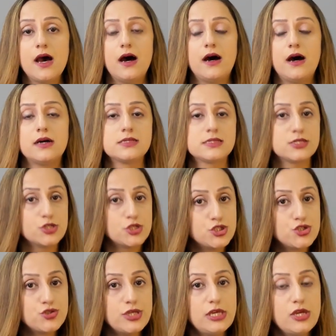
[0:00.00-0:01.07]
uh,
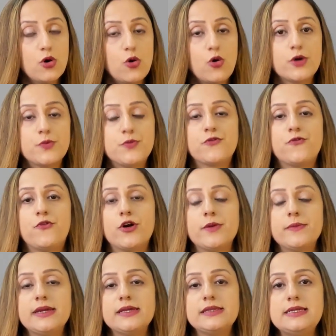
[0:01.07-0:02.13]
surgery or
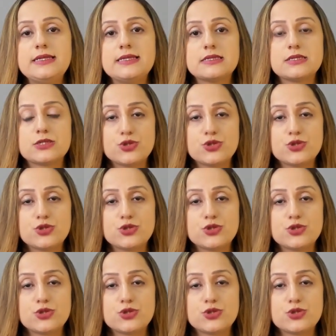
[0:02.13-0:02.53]
performing these